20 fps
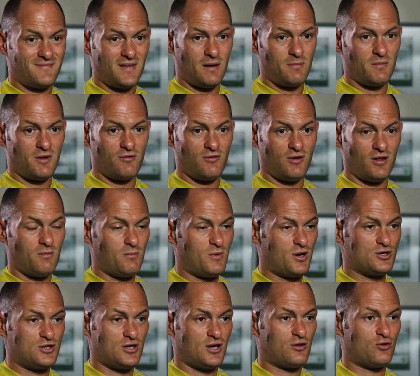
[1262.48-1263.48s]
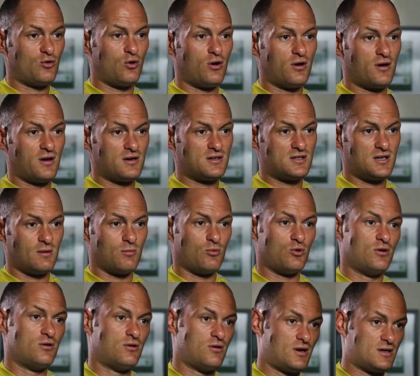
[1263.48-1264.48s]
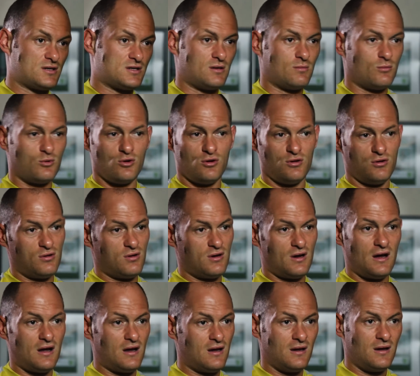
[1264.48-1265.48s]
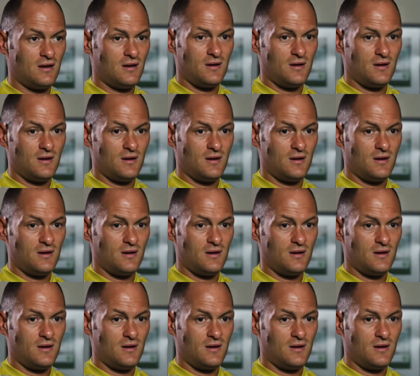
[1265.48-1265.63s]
I'm not really much a talker and say I'm going to do this and I'm going to do that.